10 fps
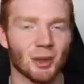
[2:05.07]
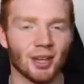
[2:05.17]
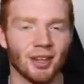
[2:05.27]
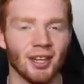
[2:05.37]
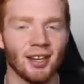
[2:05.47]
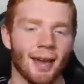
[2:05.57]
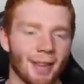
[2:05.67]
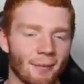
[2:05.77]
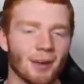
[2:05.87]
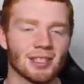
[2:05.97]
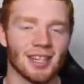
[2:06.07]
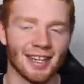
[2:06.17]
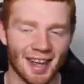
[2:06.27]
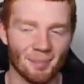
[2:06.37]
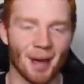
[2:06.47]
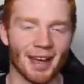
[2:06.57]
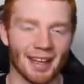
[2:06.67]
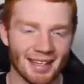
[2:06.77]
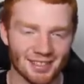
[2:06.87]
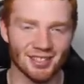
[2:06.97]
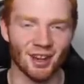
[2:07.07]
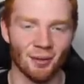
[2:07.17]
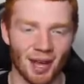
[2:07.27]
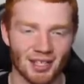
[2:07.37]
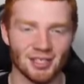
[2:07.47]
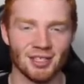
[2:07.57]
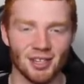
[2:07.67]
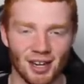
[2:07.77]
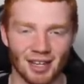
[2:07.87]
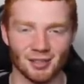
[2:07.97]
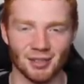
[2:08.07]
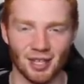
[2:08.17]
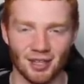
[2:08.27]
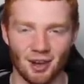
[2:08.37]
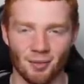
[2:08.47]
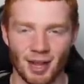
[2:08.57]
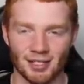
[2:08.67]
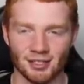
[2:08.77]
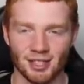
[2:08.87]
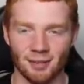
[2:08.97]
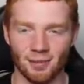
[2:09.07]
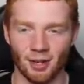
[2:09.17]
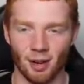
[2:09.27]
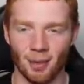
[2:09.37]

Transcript: quickly. And then once I get back into domination, you guys will see the domination tip video.